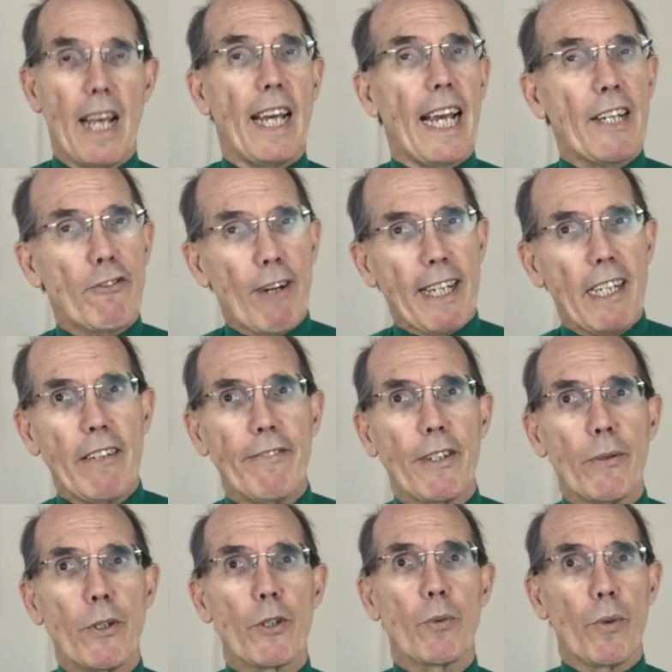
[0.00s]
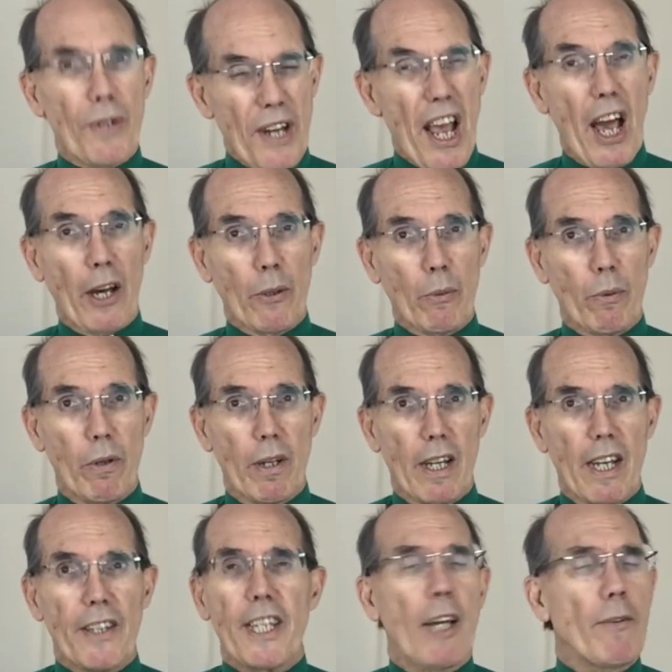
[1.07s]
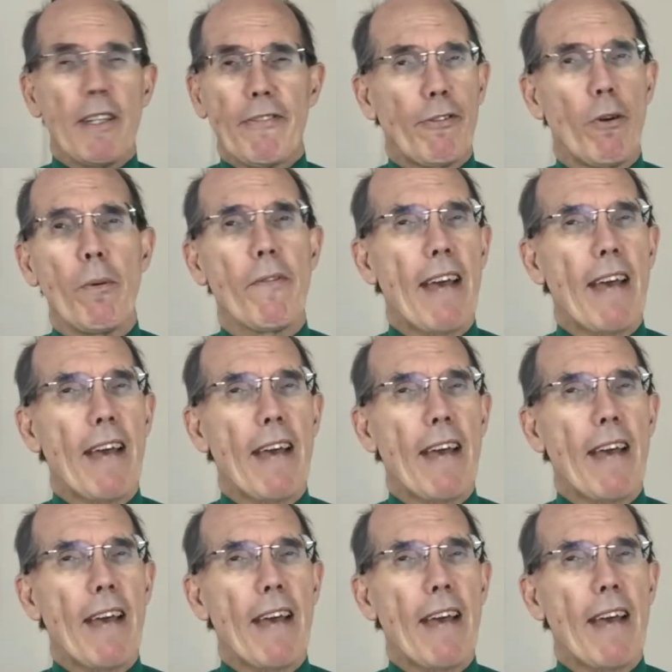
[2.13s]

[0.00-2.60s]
As regular viewers will know, the only form of